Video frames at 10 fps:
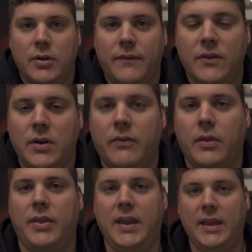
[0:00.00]
a few
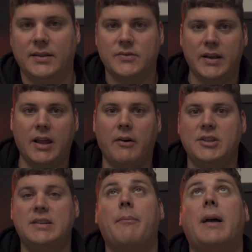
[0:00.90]
different things. Right now I
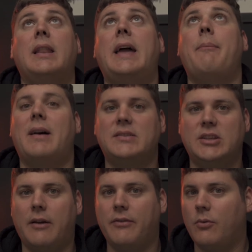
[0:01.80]
just have my light
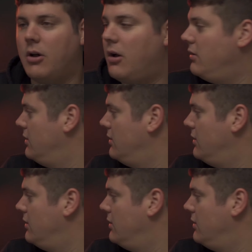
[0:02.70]
bouncing off the wall.